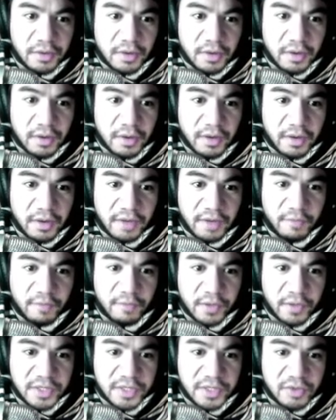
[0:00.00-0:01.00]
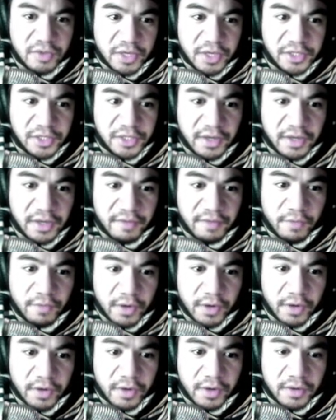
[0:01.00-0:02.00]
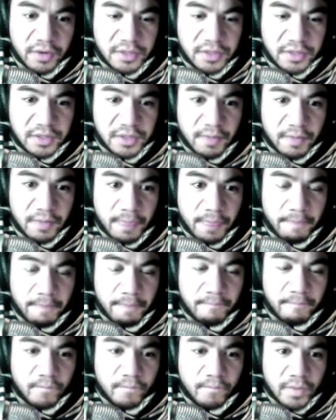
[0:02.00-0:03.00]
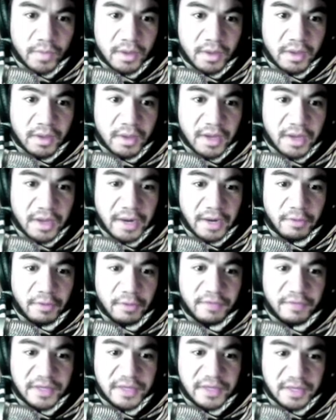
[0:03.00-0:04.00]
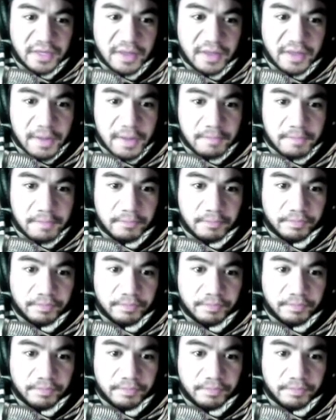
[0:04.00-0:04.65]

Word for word: uh, and for destruction, and for a curse. And I will visit them